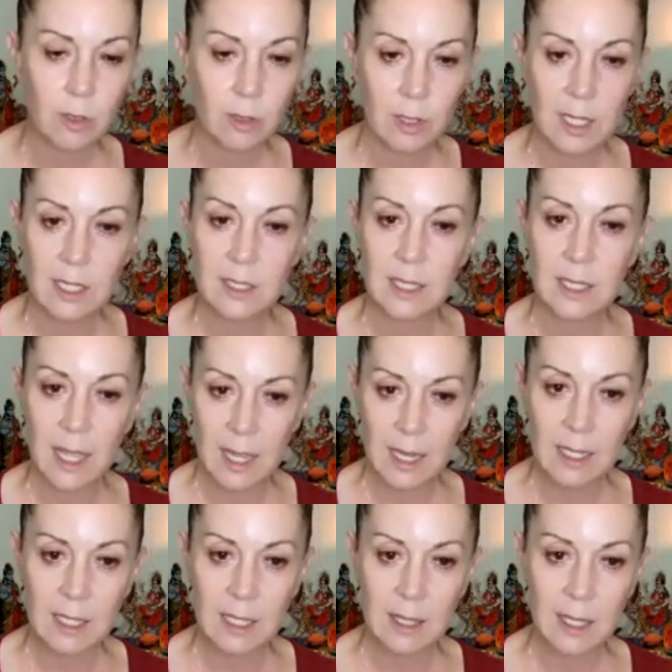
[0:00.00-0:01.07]
release
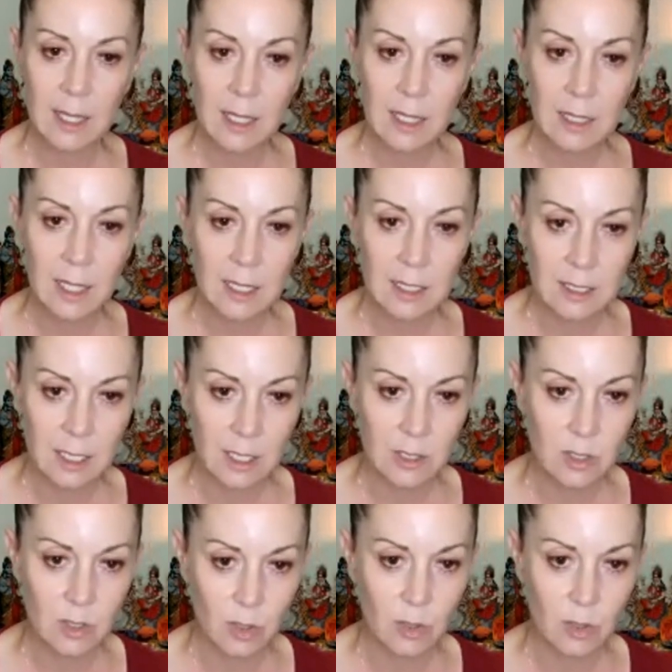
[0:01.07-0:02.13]
anything that
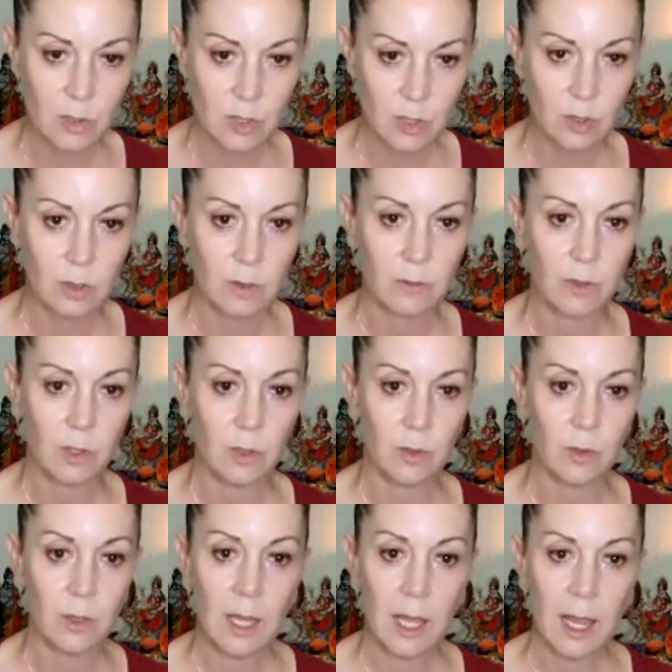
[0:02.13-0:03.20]
does not serve
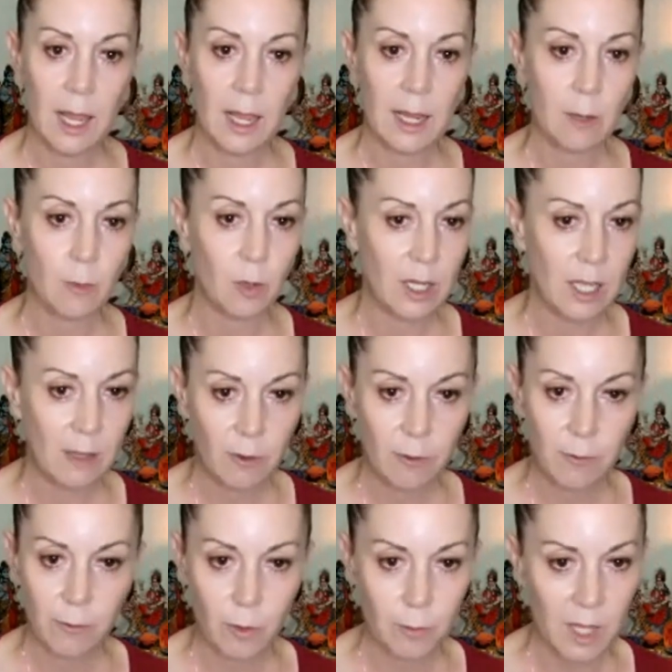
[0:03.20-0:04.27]
you in
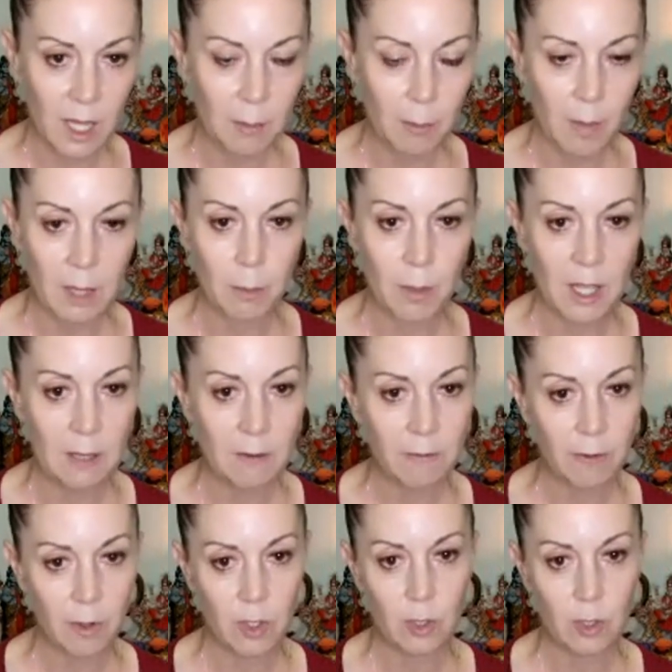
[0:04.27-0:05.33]
whatever form that may be
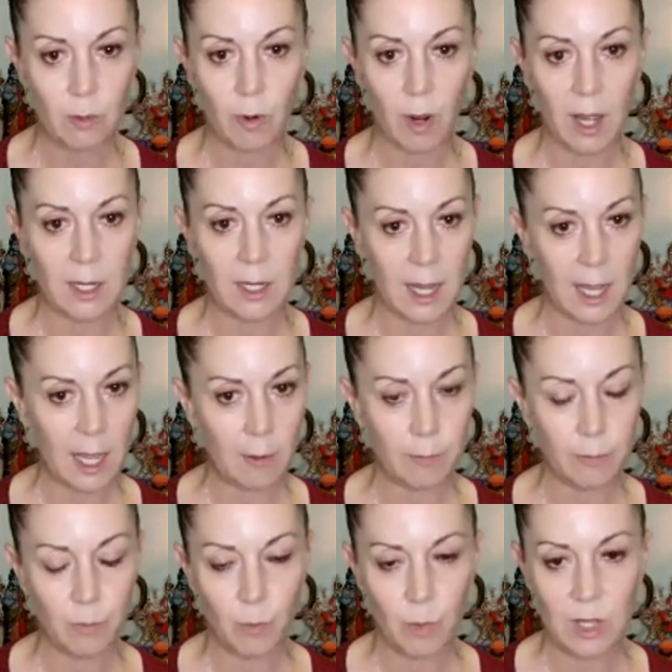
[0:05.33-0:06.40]
for you right now,